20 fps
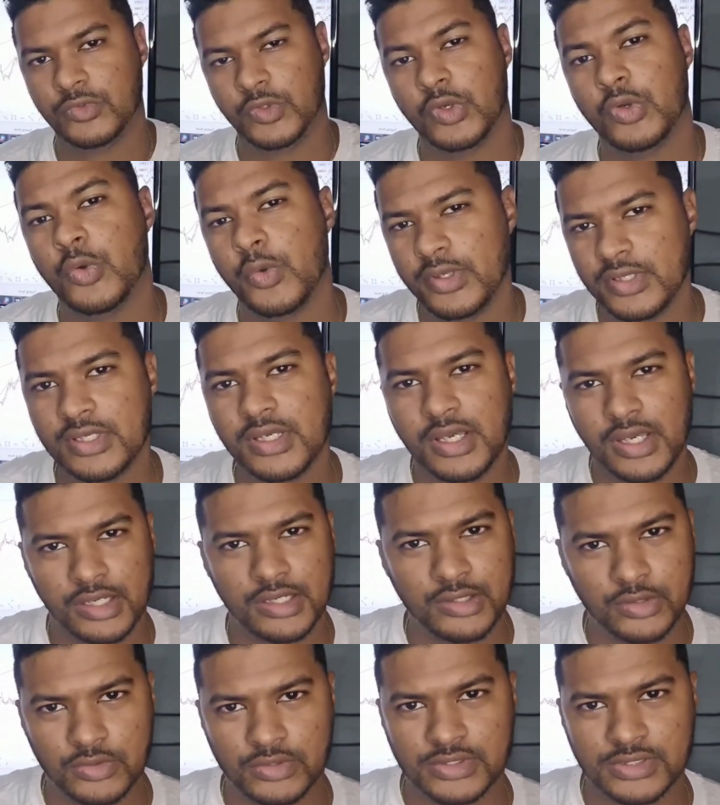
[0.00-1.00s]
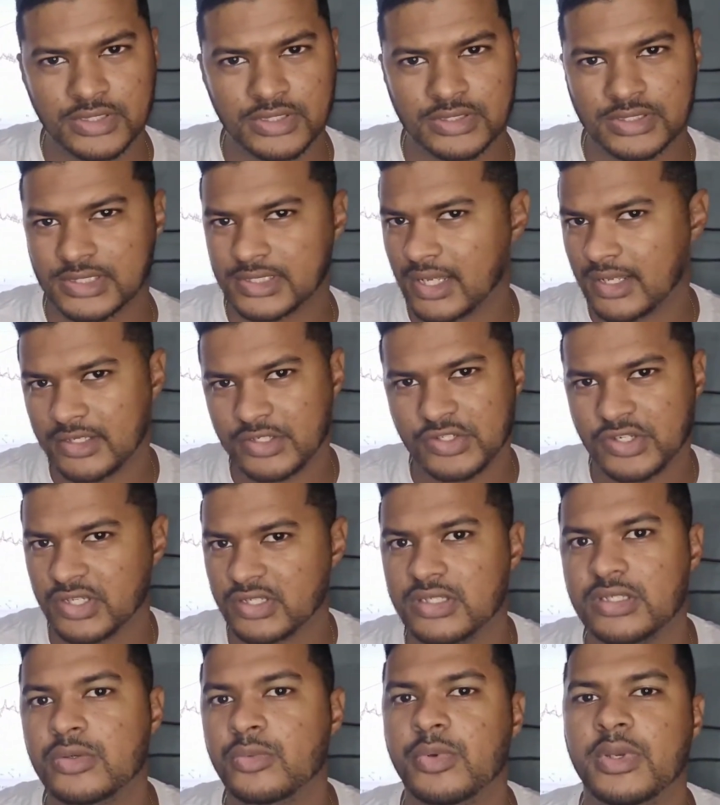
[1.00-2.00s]
You're going to get losses. That's
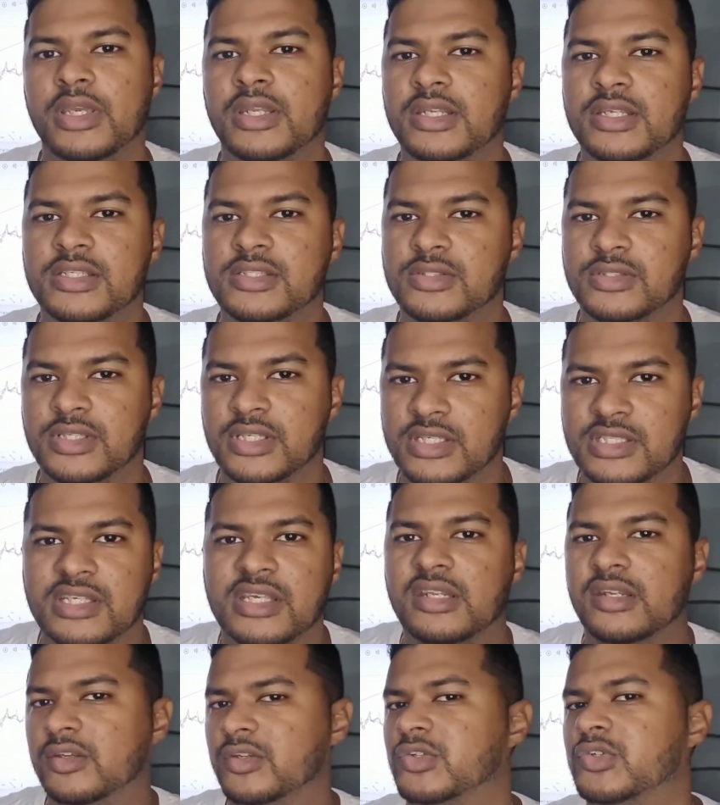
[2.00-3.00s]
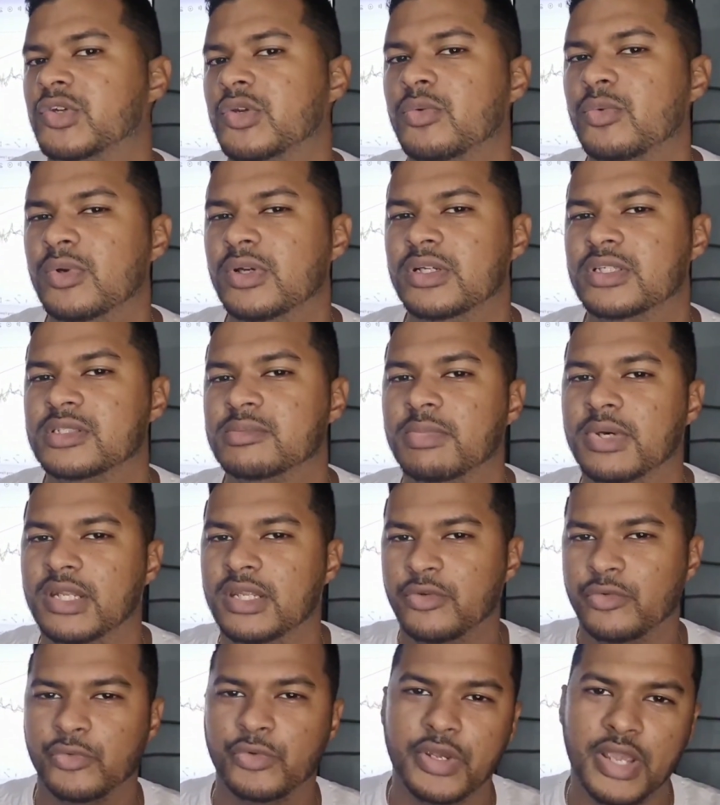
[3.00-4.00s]
just the way this industry works. But
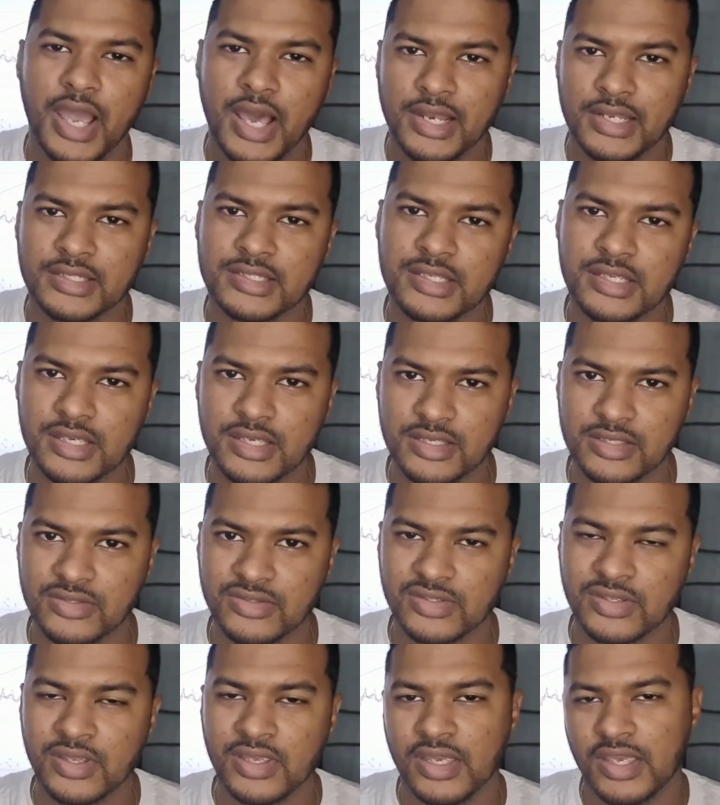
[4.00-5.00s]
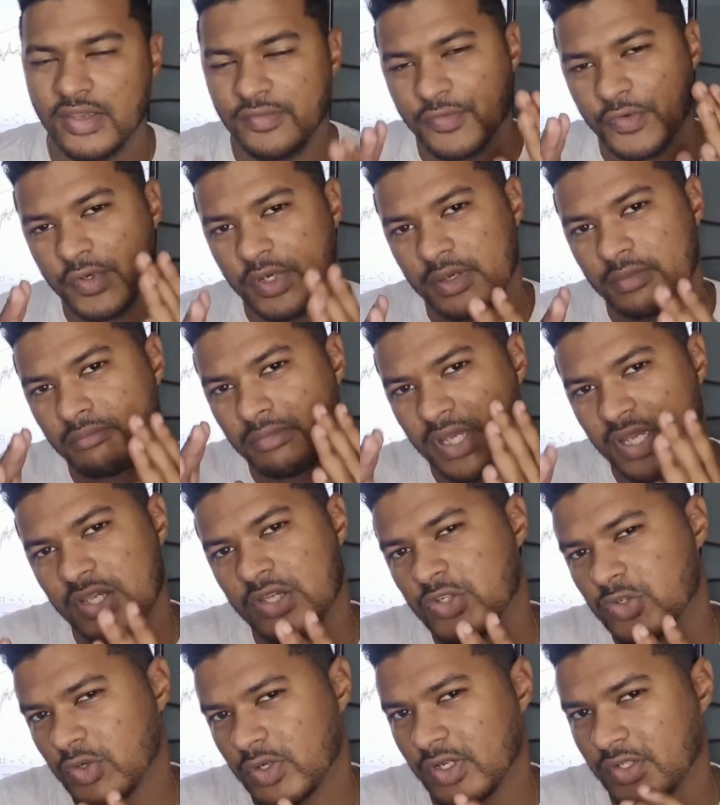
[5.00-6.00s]
the reality is, if you can
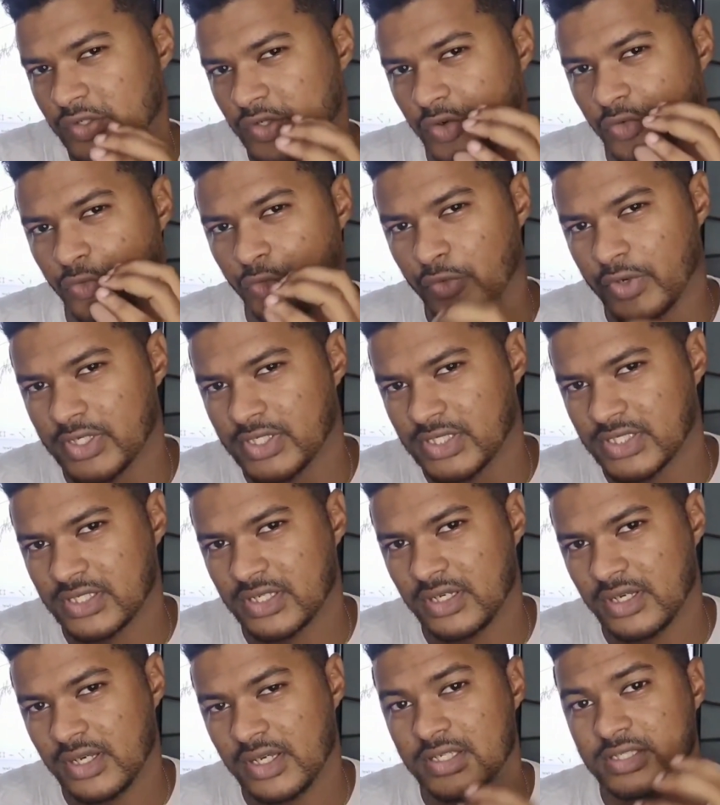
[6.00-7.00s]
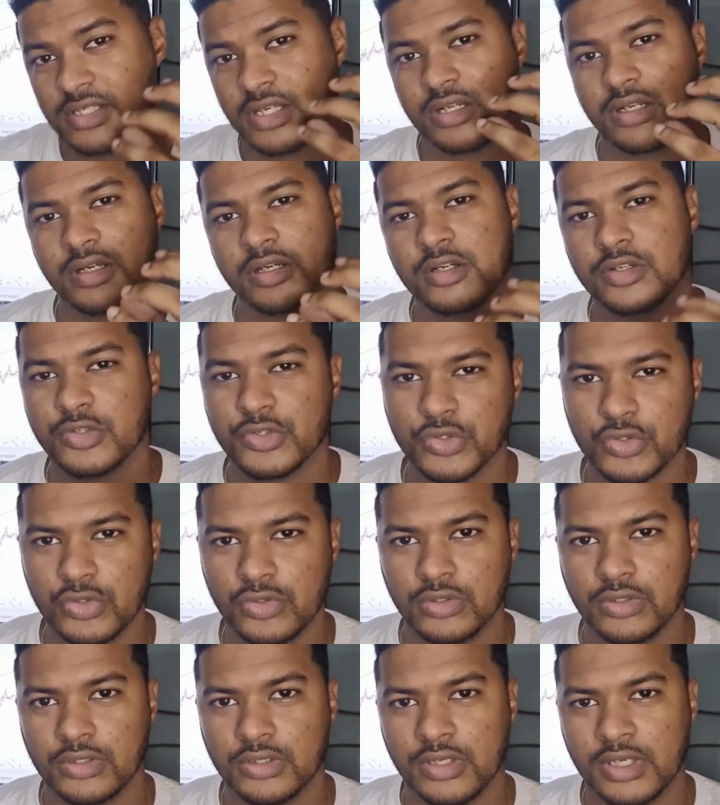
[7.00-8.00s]
make sure that your risk is under
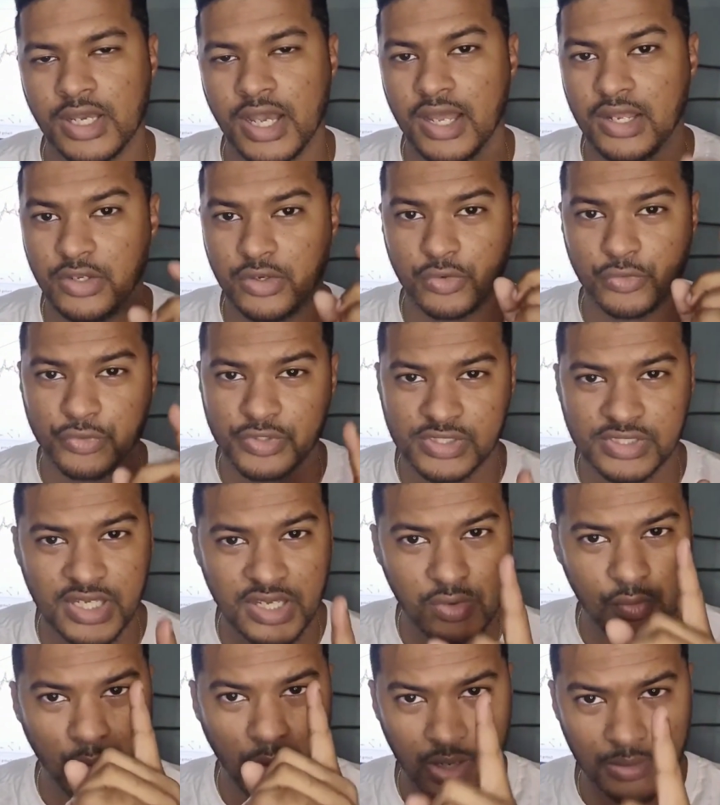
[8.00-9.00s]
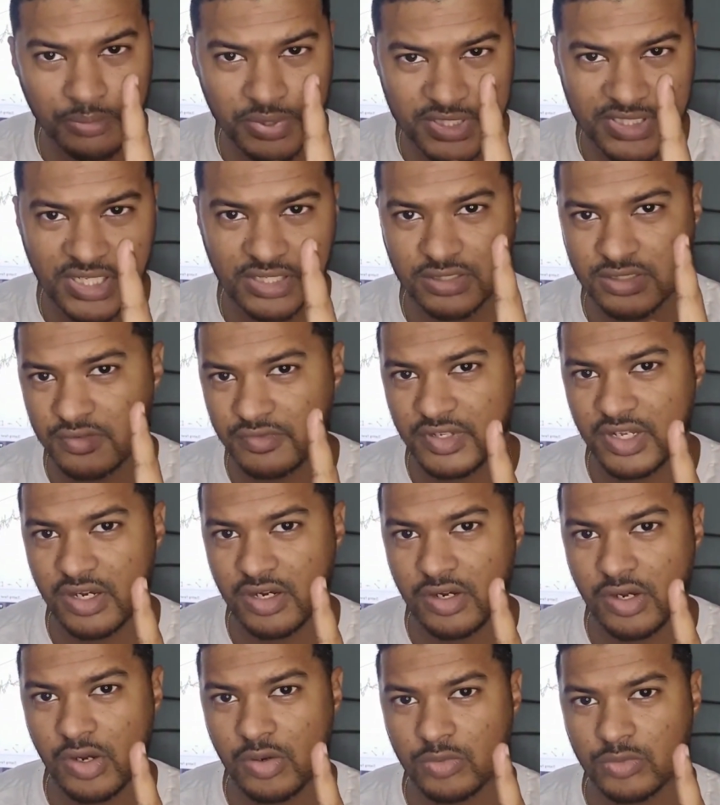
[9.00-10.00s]
control and you're risking 1% of the
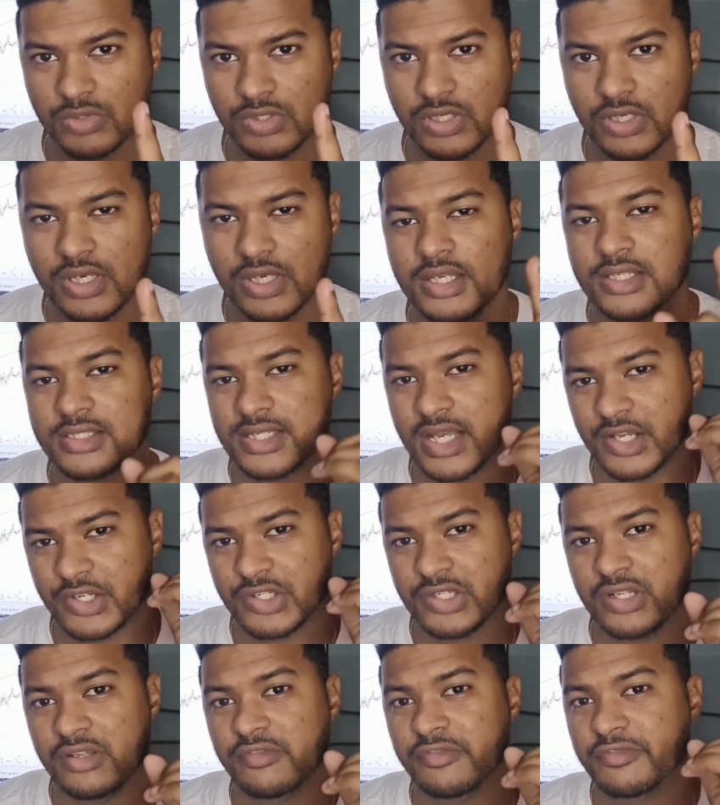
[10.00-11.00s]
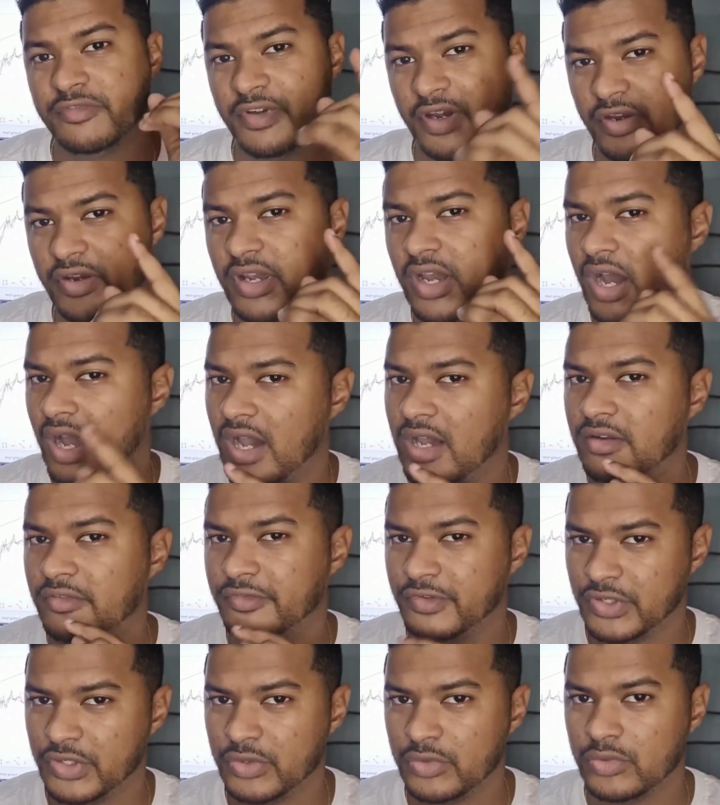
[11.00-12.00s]
account, it's actually very hard
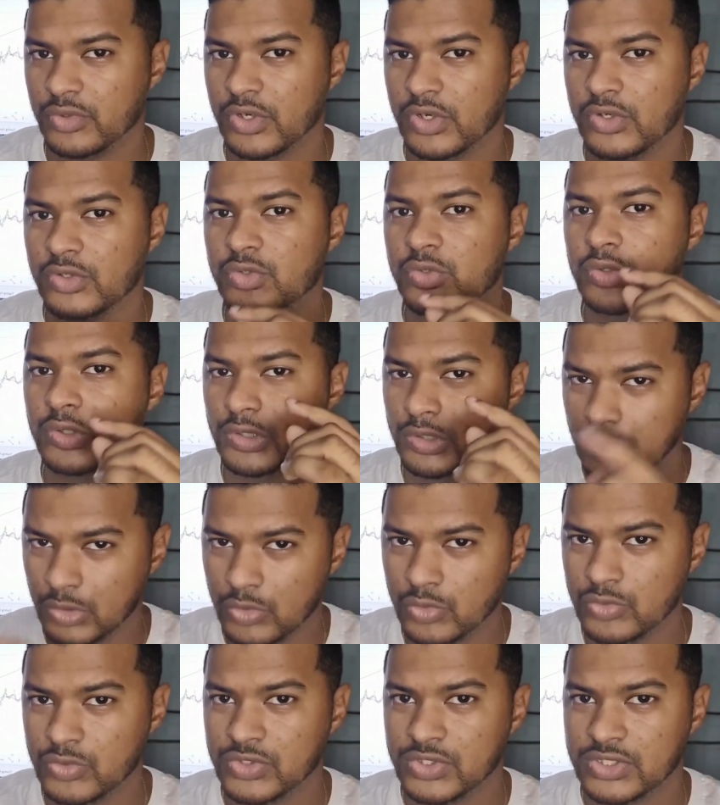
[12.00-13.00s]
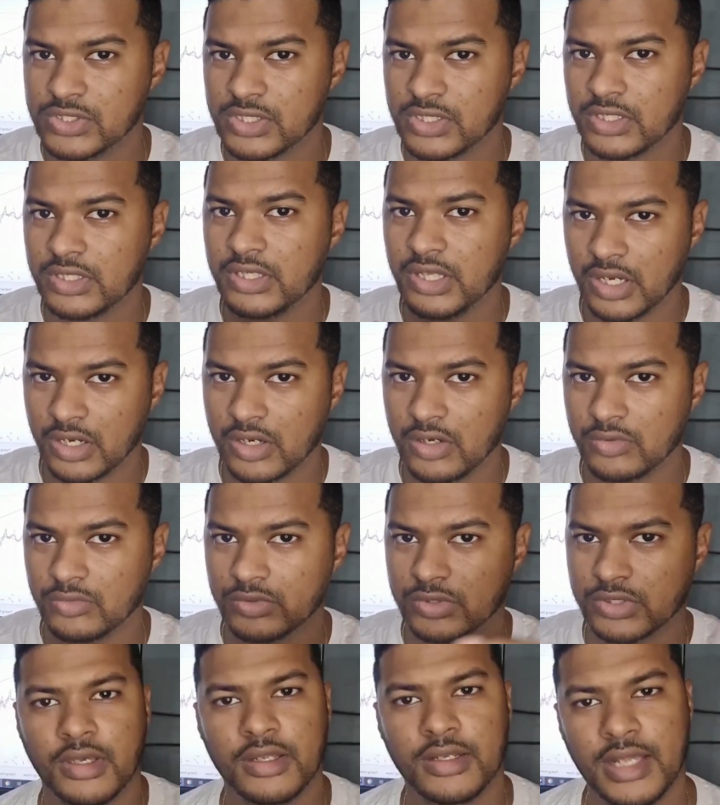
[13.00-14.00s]
for you to lose the account.